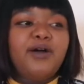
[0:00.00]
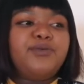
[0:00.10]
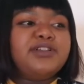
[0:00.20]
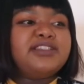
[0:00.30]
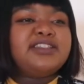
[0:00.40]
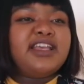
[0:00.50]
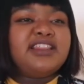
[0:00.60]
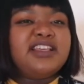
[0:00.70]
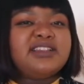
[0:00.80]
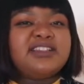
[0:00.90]
I would
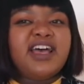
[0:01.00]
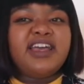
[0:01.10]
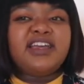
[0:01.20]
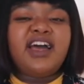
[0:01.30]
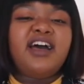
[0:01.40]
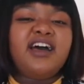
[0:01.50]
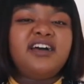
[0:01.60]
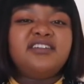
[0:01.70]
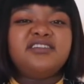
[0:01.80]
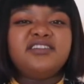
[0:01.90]
say things like,
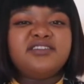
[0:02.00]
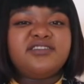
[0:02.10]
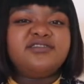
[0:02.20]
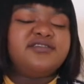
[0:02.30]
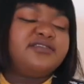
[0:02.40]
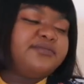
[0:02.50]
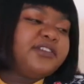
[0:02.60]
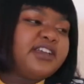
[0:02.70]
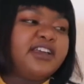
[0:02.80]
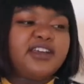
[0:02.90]
you know, I'm
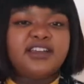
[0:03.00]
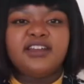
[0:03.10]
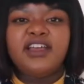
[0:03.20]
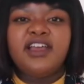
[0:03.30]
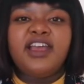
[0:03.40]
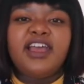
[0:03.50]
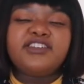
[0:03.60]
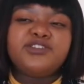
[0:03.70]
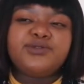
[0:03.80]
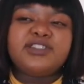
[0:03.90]
okay.
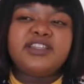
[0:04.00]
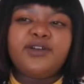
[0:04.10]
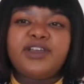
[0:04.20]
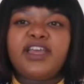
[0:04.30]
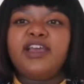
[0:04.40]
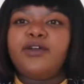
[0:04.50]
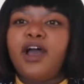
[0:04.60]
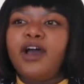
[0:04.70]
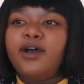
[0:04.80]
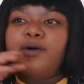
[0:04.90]
And she would say, okay,
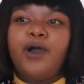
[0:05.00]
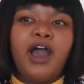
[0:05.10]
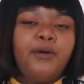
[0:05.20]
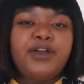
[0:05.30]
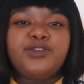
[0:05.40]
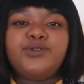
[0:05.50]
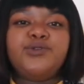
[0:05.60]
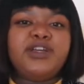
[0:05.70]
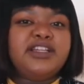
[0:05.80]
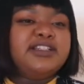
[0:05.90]
how are
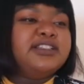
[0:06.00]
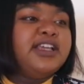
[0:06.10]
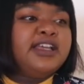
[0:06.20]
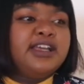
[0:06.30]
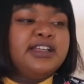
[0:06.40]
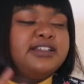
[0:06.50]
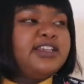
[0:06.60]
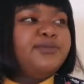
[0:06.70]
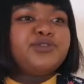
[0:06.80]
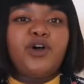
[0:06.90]
you in
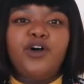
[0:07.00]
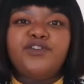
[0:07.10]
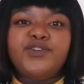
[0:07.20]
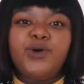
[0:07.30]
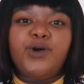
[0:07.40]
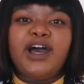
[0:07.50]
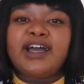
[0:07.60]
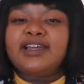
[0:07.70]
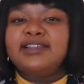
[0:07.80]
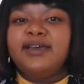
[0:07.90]
terms of your
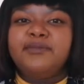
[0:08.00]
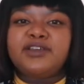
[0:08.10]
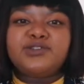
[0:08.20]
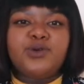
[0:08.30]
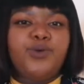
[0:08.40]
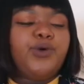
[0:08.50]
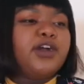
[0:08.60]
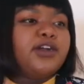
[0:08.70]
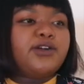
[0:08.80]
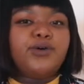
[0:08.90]
academics or
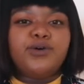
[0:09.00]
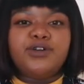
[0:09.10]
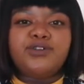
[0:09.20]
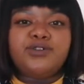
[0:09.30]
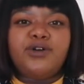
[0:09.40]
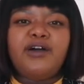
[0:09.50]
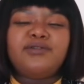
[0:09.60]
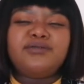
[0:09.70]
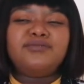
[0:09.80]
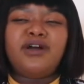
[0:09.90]
work? Or, you know,
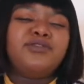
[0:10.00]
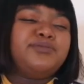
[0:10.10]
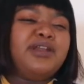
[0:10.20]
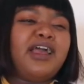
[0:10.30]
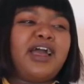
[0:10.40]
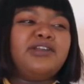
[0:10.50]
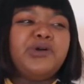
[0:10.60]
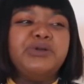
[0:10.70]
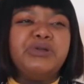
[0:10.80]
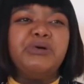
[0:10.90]
I would be like, I
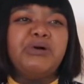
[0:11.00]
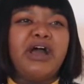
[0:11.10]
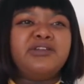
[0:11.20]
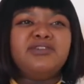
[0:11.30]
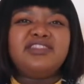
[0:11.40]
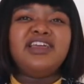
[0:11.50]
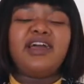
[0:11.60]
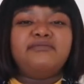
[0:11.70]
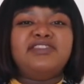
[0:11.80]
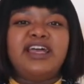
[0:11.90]
don't know. I don't
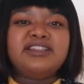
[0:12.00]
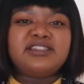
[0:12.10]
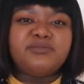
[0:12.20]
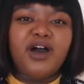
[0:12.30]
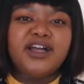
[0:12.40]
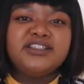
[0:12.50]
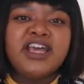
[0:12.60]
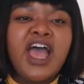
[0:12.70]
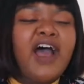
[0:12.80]
think I'm that smart.